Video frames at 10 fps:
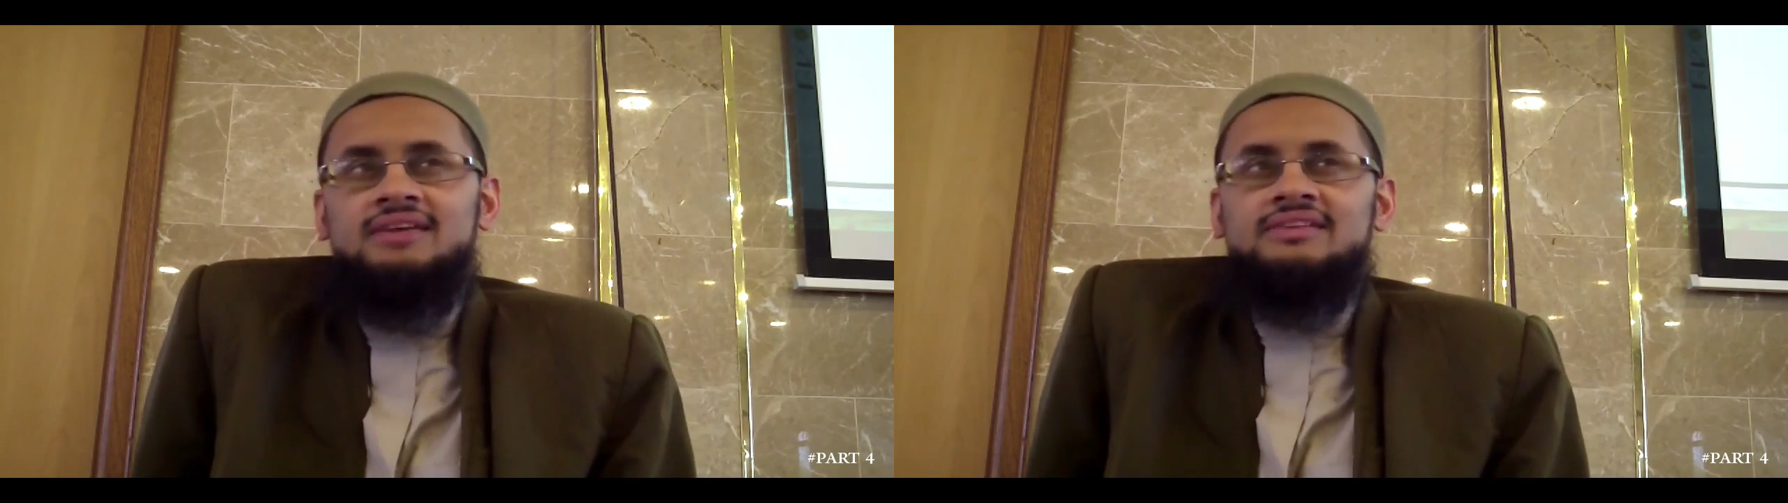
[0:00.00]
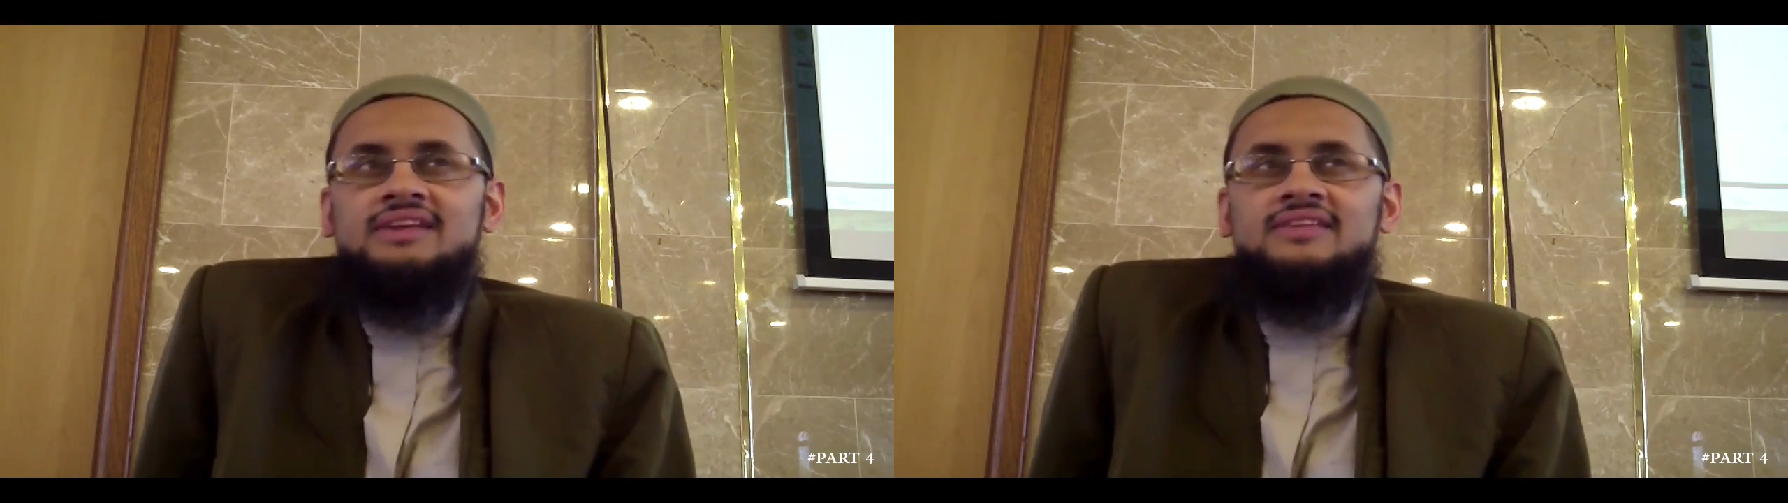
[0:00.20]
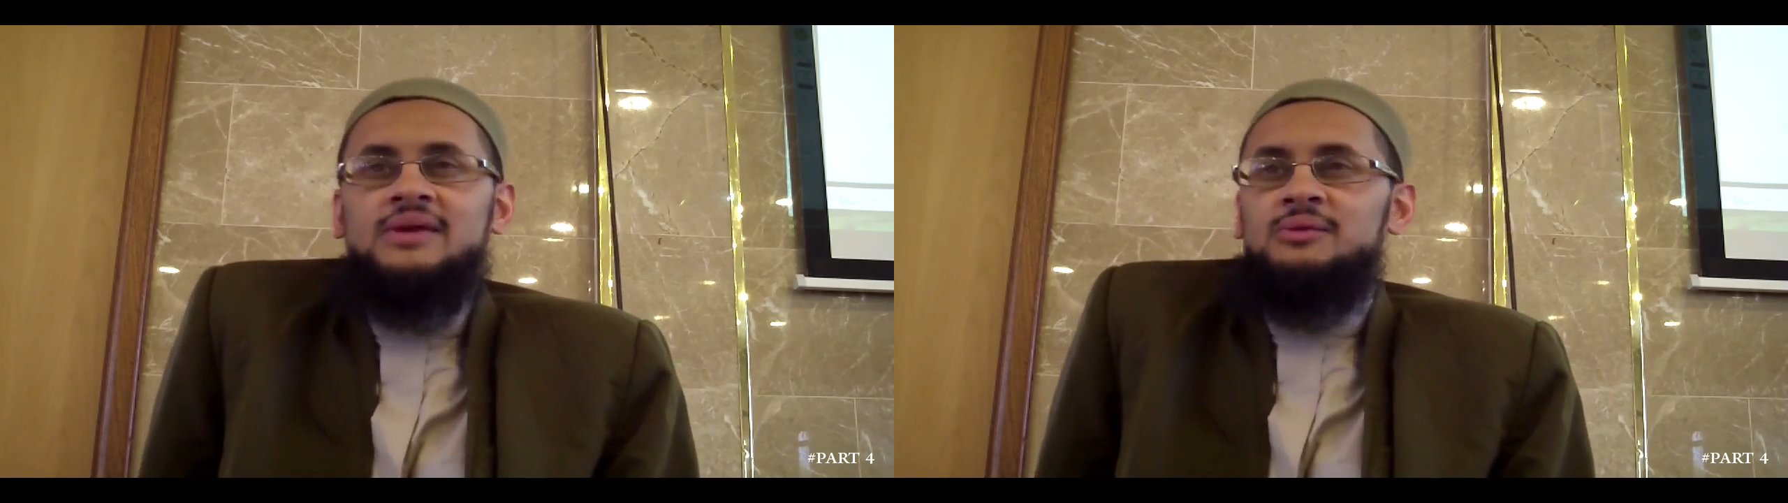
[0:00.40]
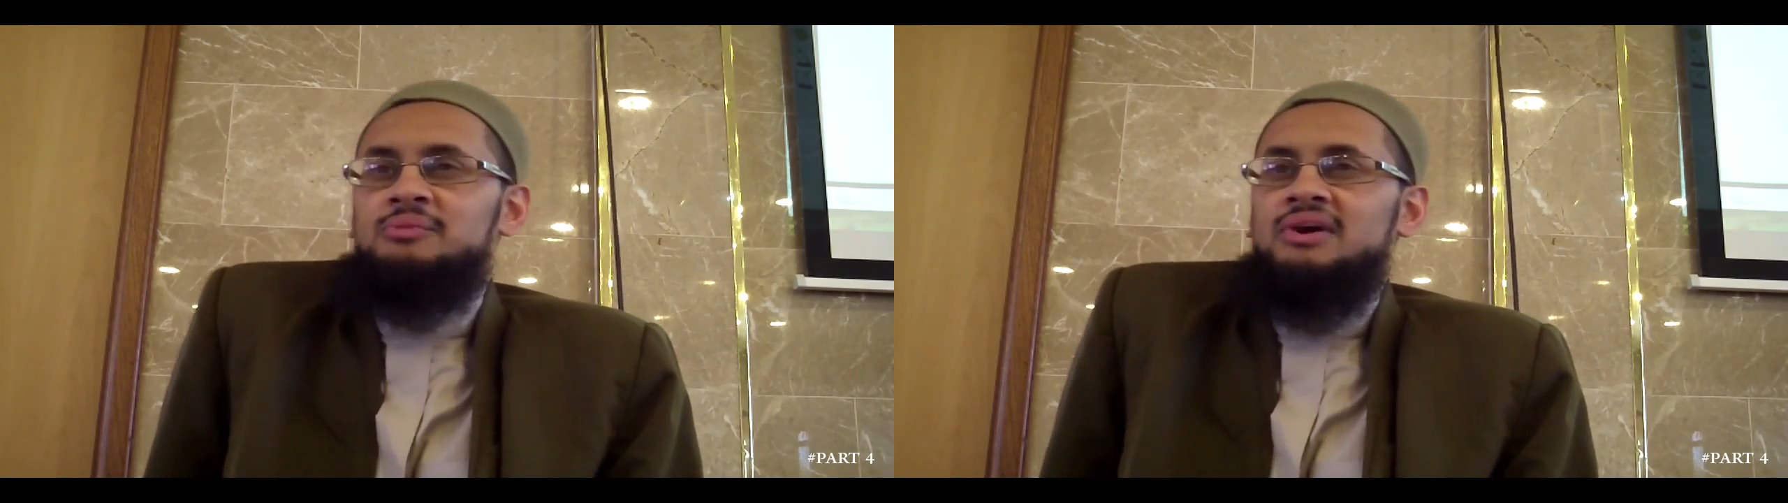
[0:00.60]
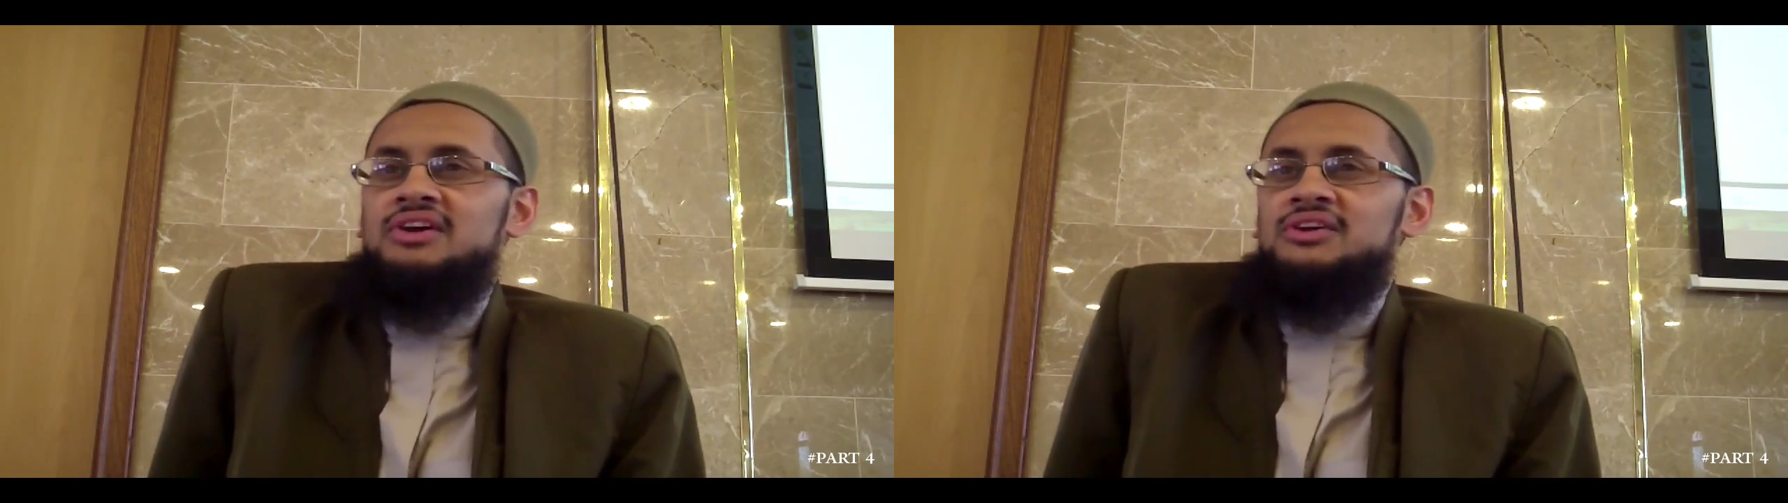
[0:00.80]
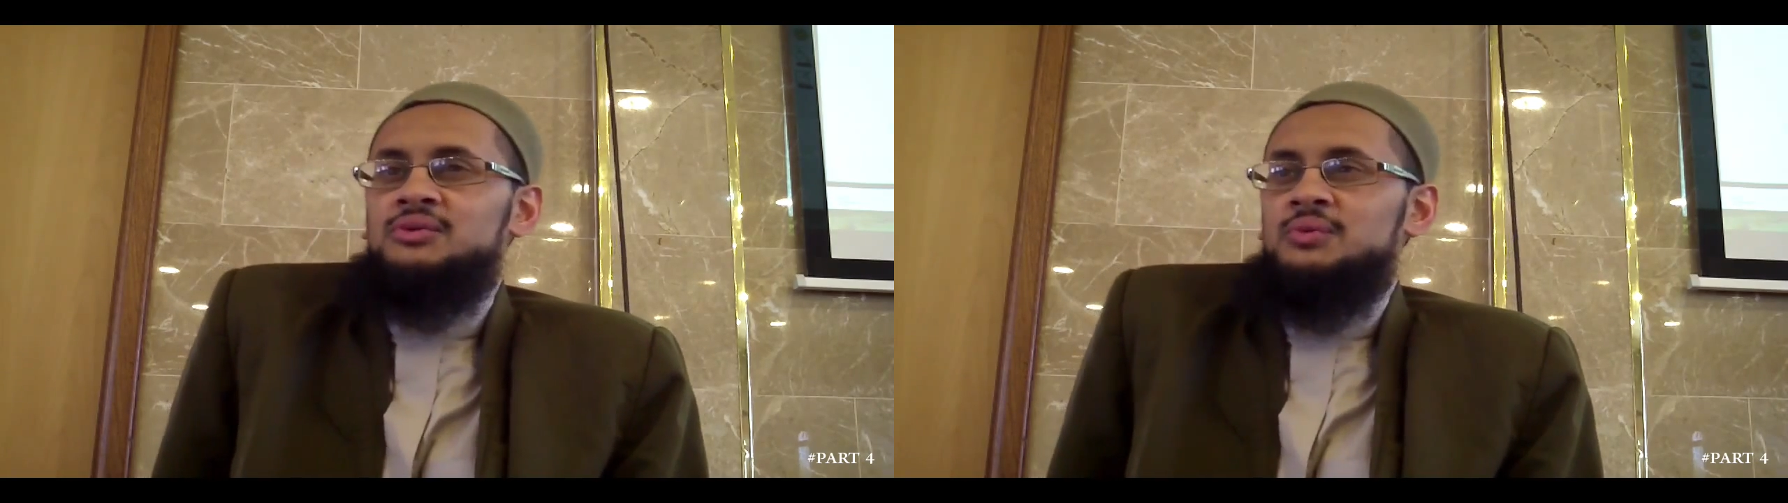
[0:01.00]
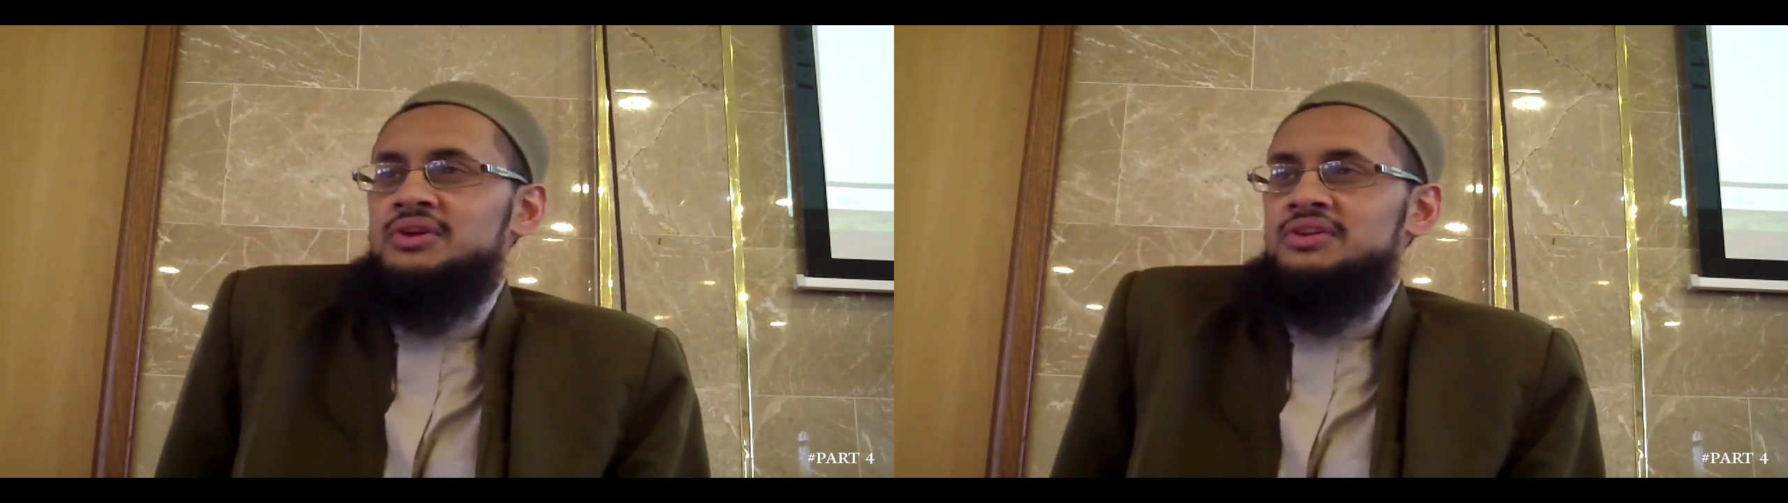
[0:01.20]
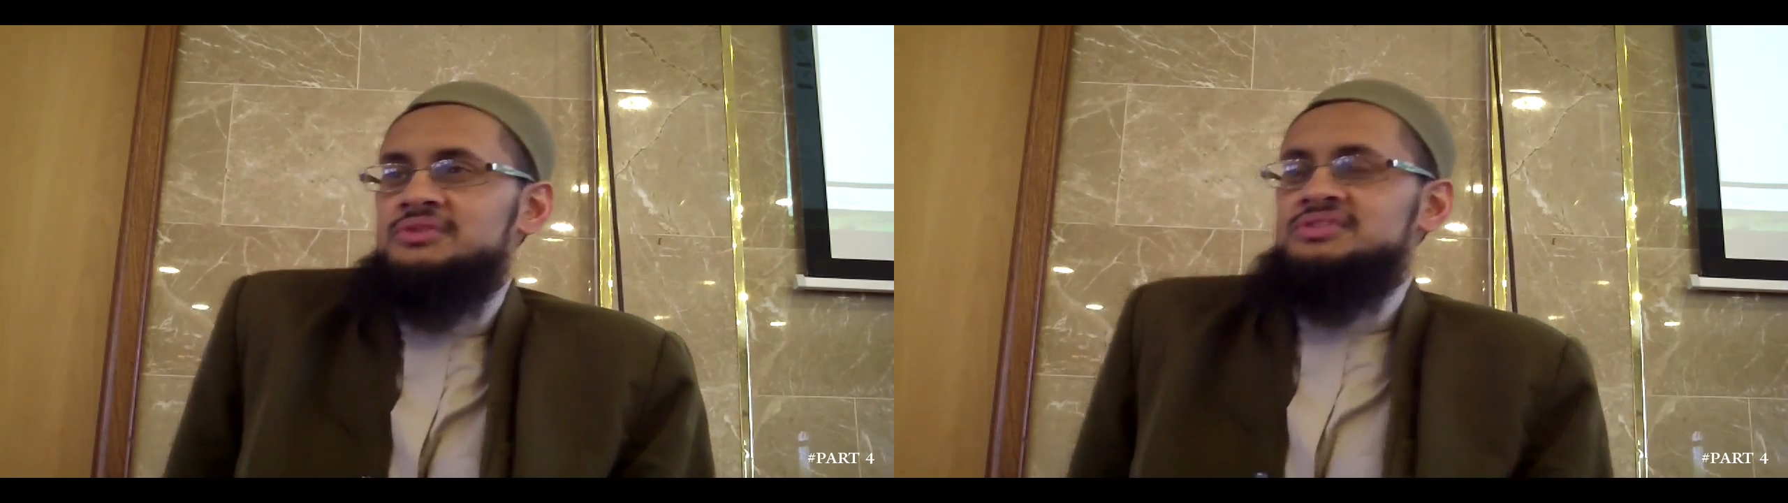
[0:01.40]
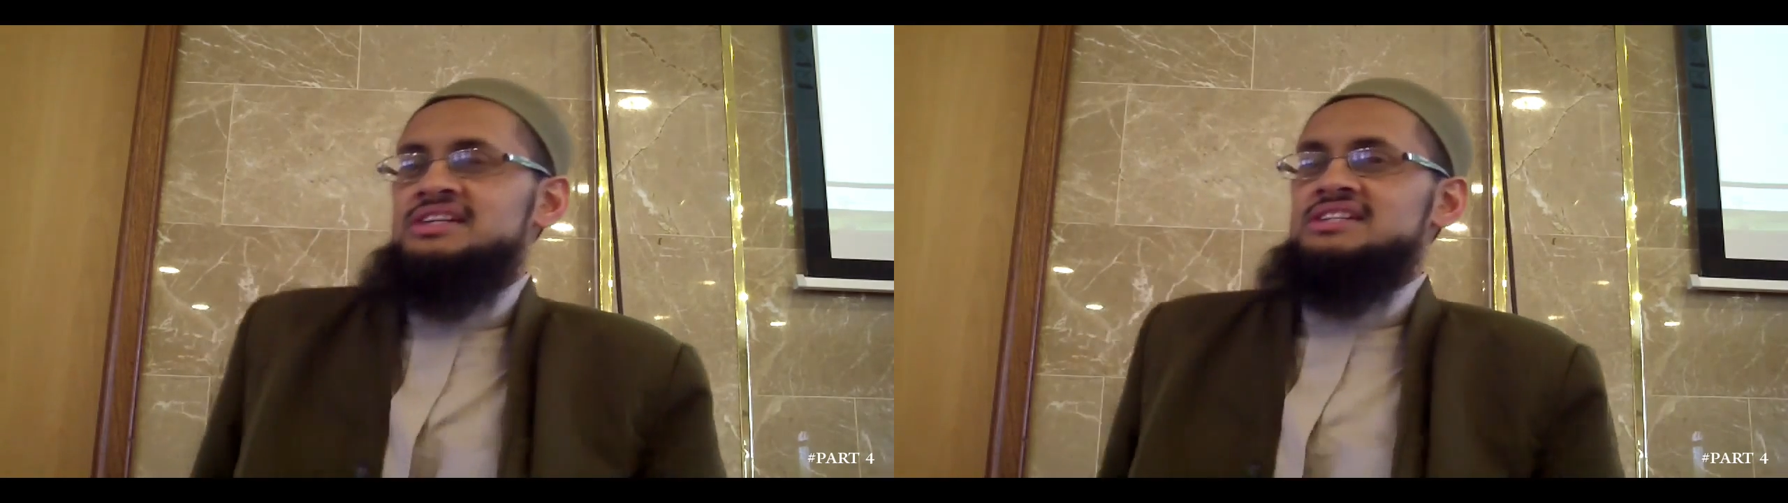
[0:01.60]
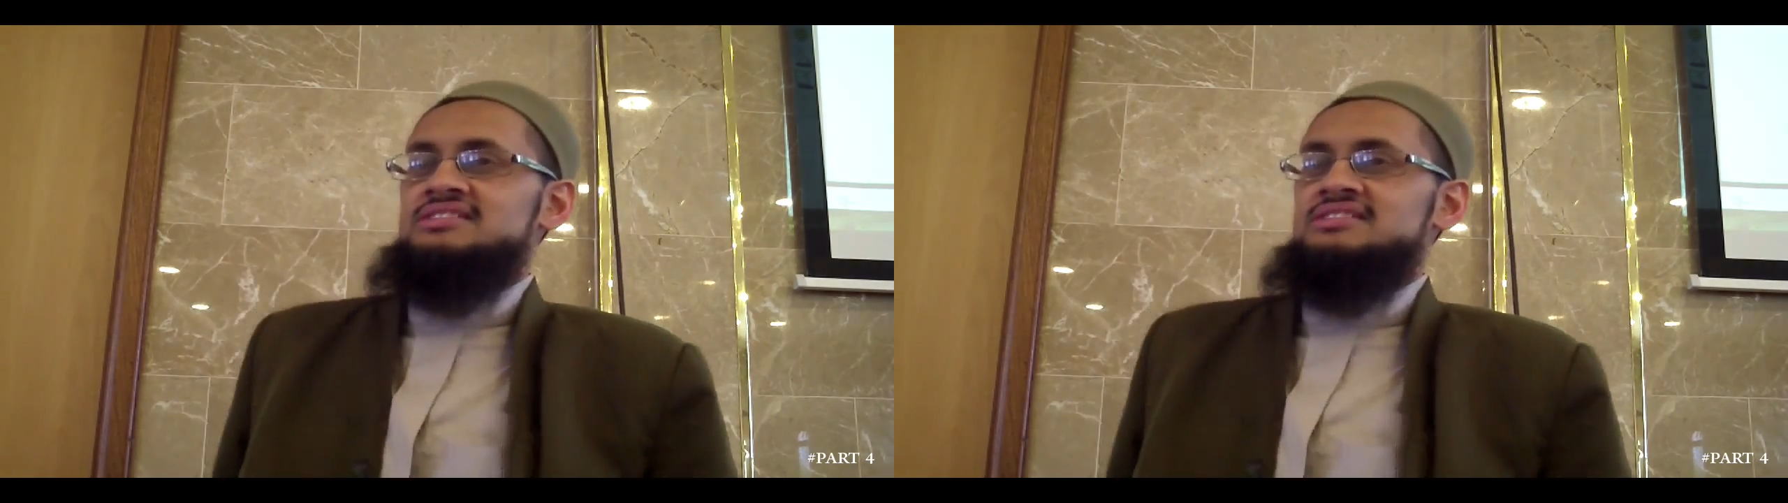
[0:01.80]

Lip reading: then they would buy you one of those things